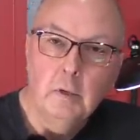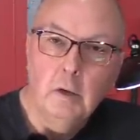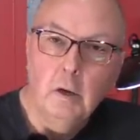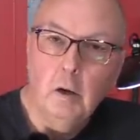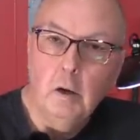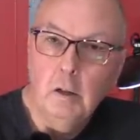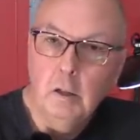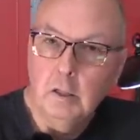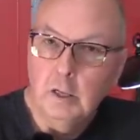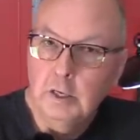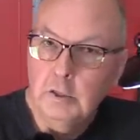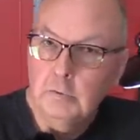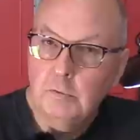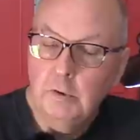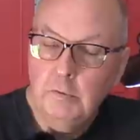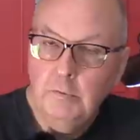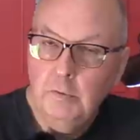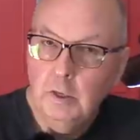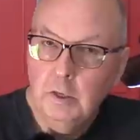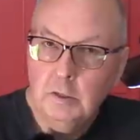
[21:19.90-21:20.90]
All
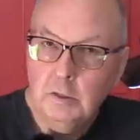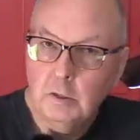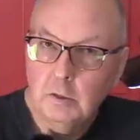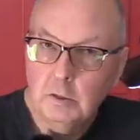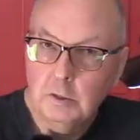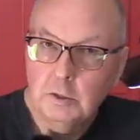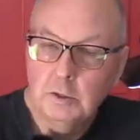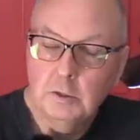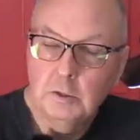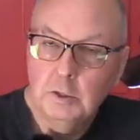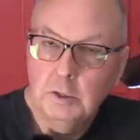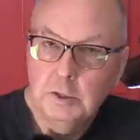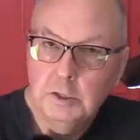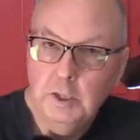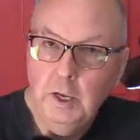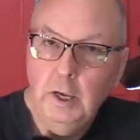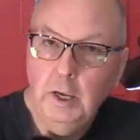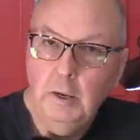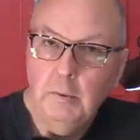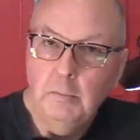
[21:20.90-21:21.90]
electric vehicles are the
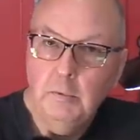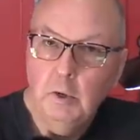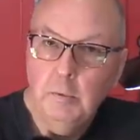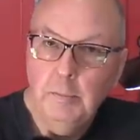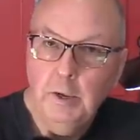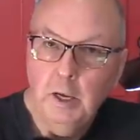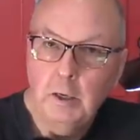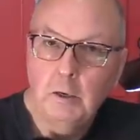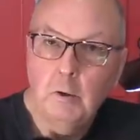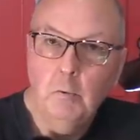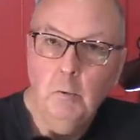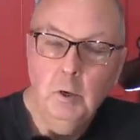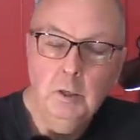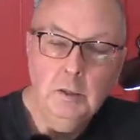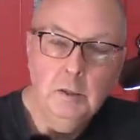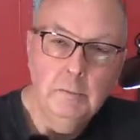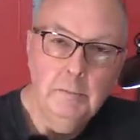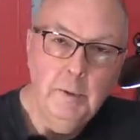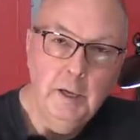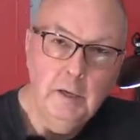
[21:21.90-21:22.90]
same, no matter
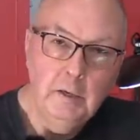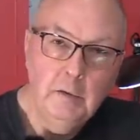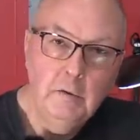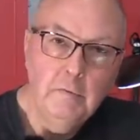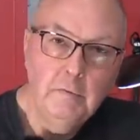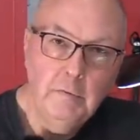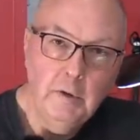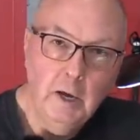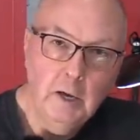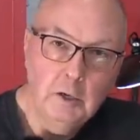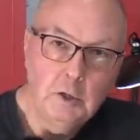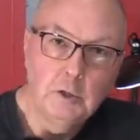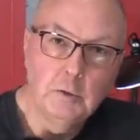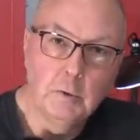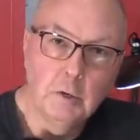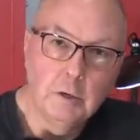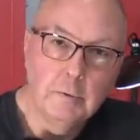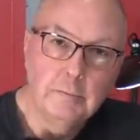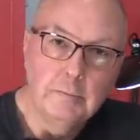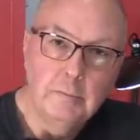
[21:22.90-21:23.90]
what the
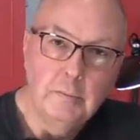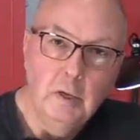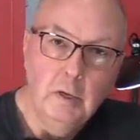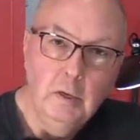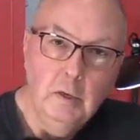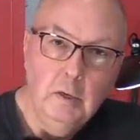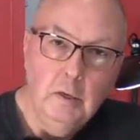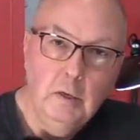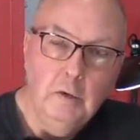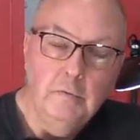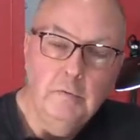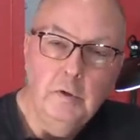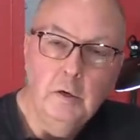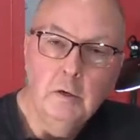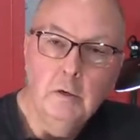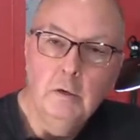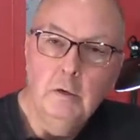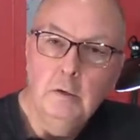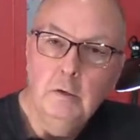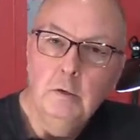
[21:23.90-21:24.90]
manufacturer. If
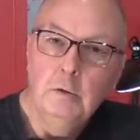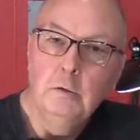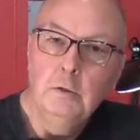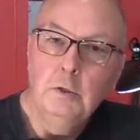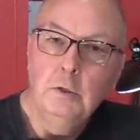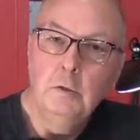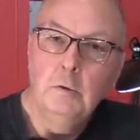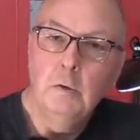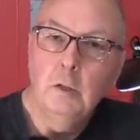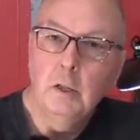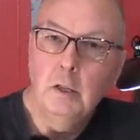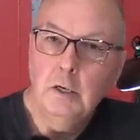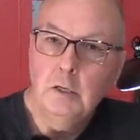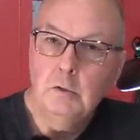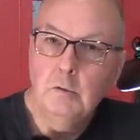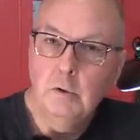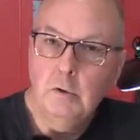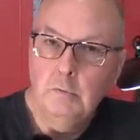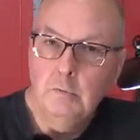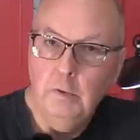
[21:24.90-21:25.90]
you're new to
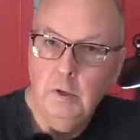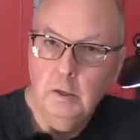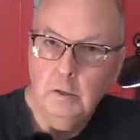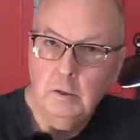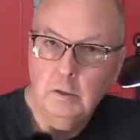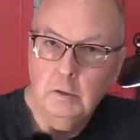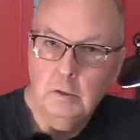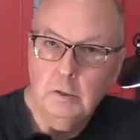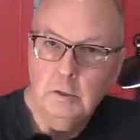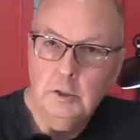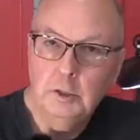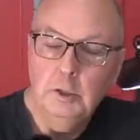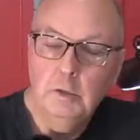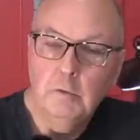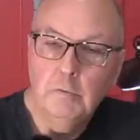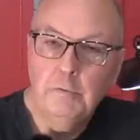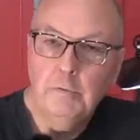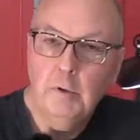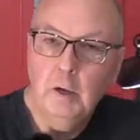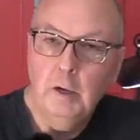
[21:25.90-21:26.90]
electric vehicles,
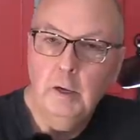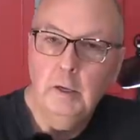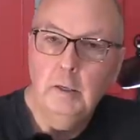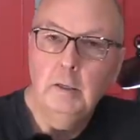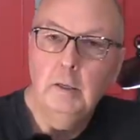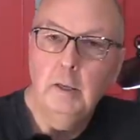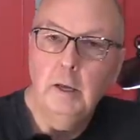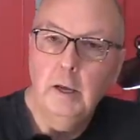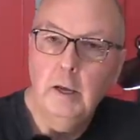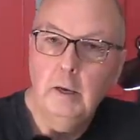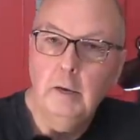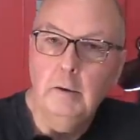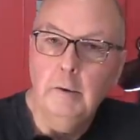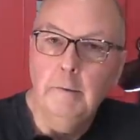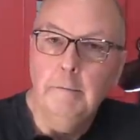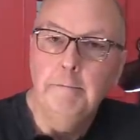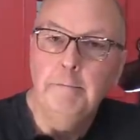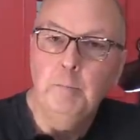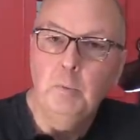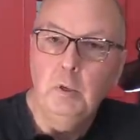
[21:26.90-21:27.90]
you'll find that
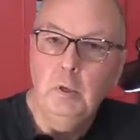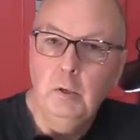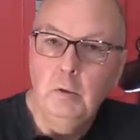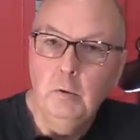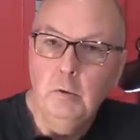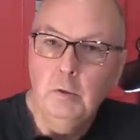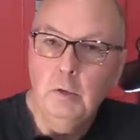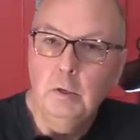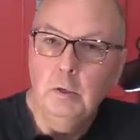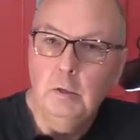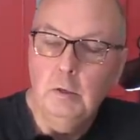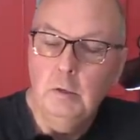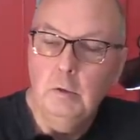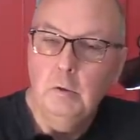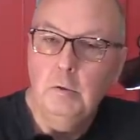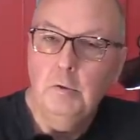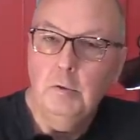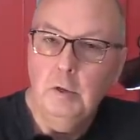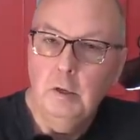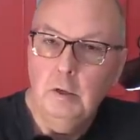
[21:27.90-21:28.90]
you can
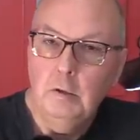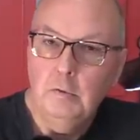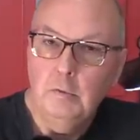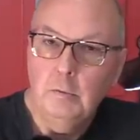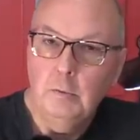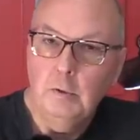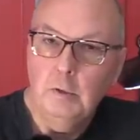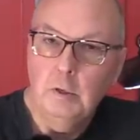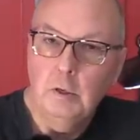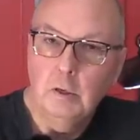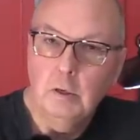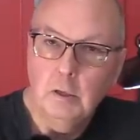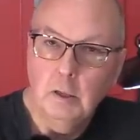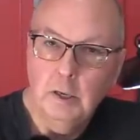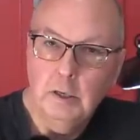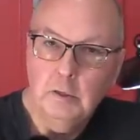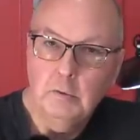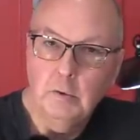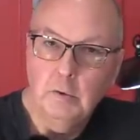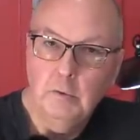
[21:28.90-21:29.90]
do things with your
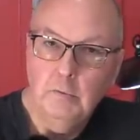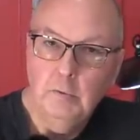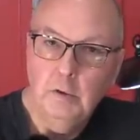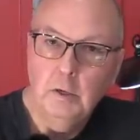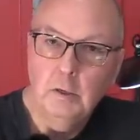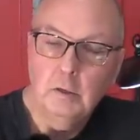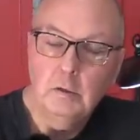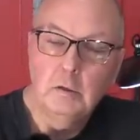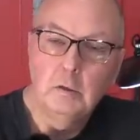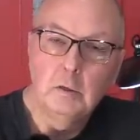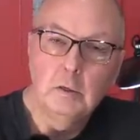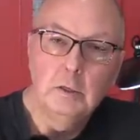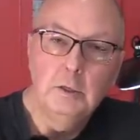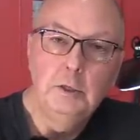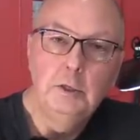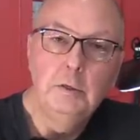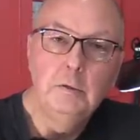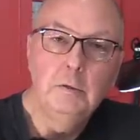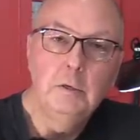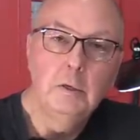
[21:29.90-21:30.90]
electric vehicle
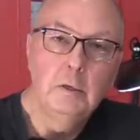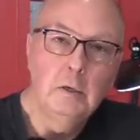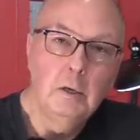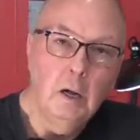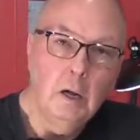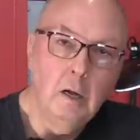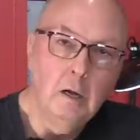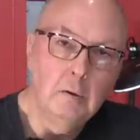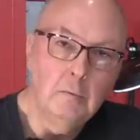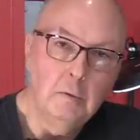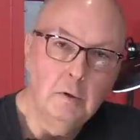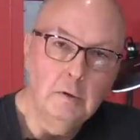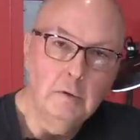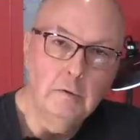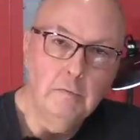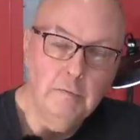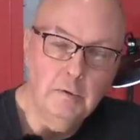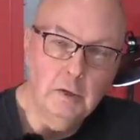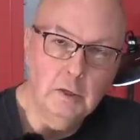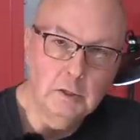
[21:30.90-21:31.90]
that you cannot with
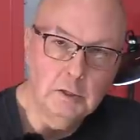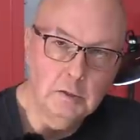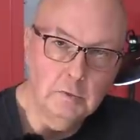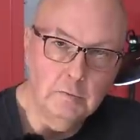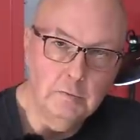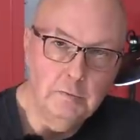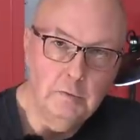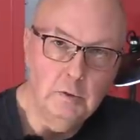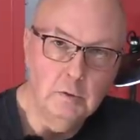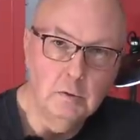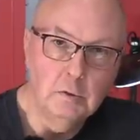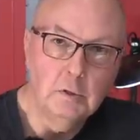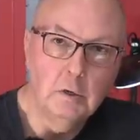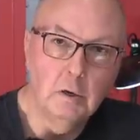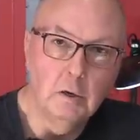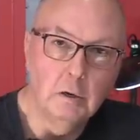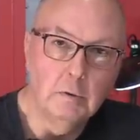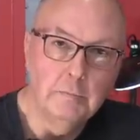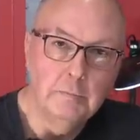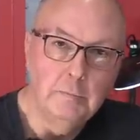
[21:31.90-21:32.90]
a fossil fuel
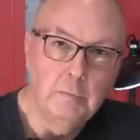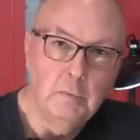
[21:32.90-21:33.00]
car.